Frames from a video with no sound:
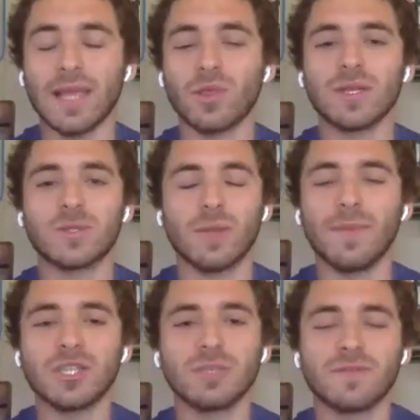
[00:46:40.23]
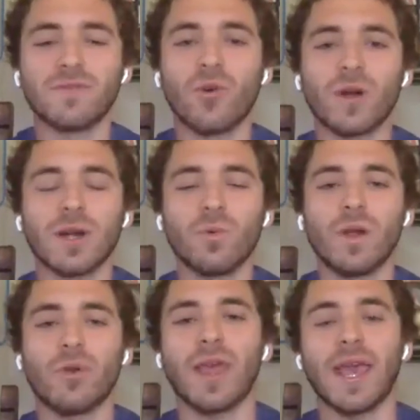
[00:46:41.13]
like the ones that we mentioned before,
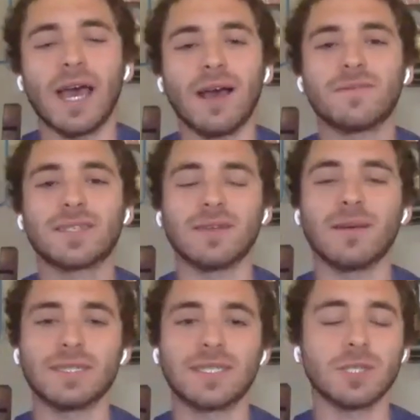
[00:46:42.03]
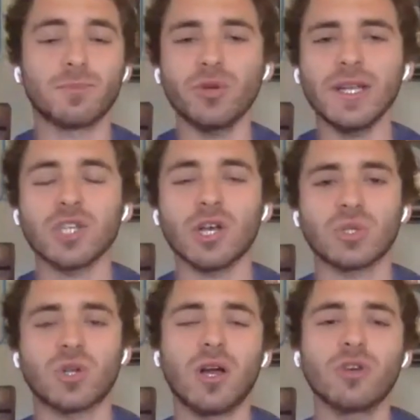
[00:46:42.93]
where they have some um, steel bridge,
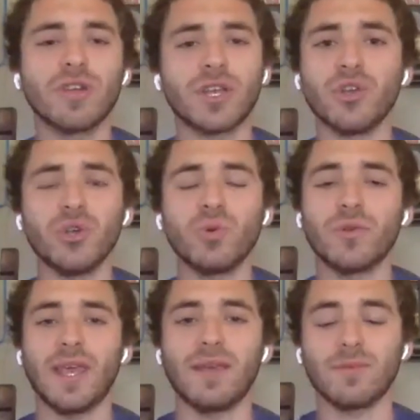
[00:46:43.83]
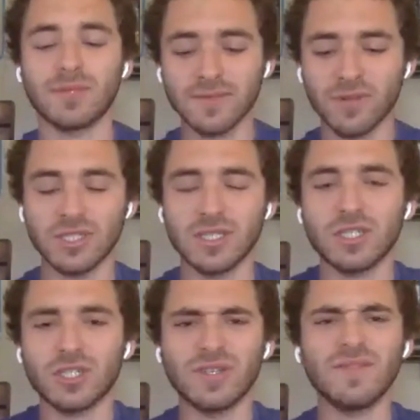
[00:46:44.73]
also concrete canoe, where they civil
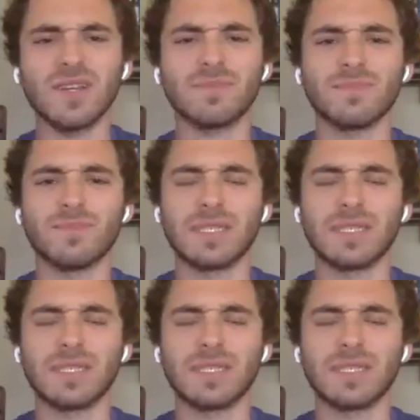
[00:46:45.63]
engineers or even um,